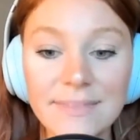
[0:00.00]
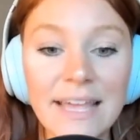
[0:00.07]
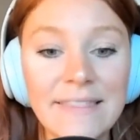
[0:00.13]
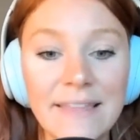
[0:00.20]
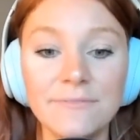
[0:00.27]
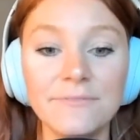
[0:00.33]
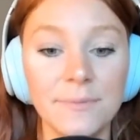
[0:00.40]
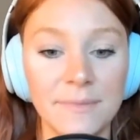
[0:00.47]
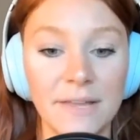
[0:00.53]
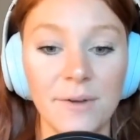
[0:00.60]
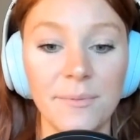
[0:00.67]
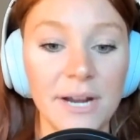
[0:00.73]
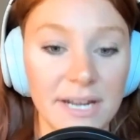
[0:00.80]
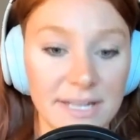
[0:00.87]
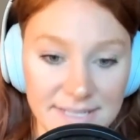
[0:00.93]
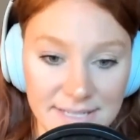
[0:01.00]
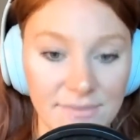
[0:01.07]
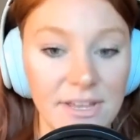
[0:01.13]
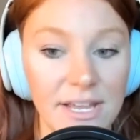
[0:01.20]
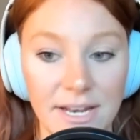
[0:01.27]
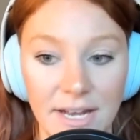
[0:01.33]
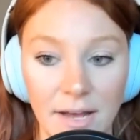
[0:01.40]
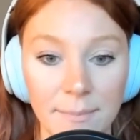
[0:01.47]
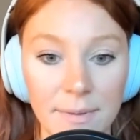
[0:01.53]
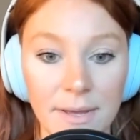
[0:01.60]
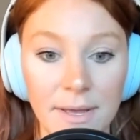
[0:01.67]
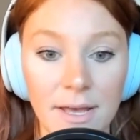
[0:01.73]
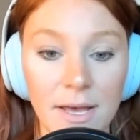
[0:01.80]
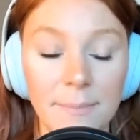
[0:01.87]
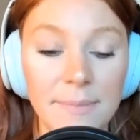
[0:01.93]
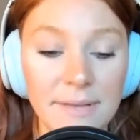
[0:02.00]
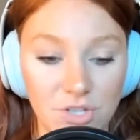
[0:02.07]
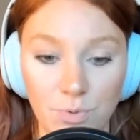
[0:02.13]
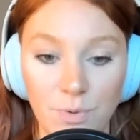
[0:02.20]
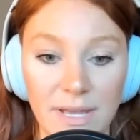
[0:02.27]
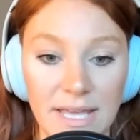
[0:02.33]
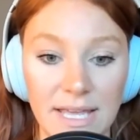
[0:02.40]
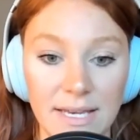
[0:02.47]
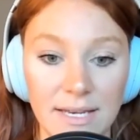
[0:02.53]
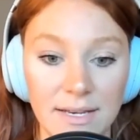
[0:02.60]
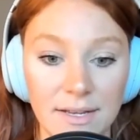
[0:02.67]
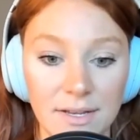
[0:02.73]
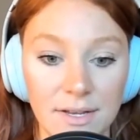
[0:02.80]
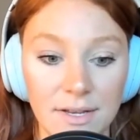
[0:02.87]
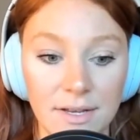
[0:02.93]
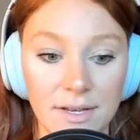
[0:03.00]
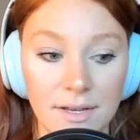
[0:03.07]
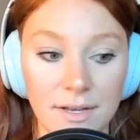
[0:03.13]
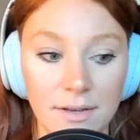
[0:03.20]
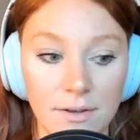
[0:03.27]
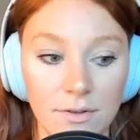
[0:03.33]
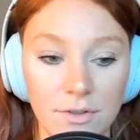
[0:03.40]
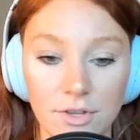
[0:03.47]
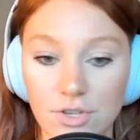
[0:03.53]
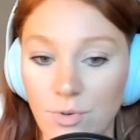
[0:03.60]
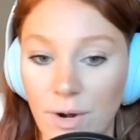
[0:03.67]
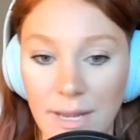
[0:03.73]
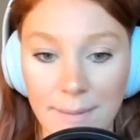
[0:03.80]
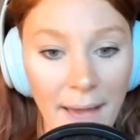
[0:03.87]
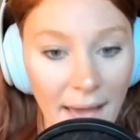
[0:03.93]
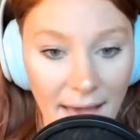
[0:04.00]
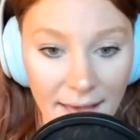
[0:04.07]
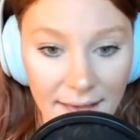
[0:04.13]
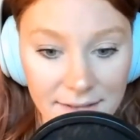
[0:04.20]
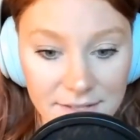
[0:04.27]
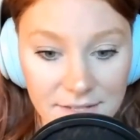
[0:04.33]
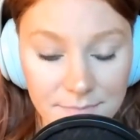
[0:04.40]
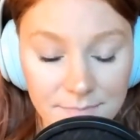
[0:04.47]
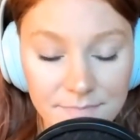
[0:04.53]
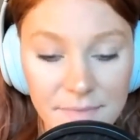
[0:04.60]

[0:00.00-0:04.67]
And then from there, we're going to divvy it up between the 20 bags.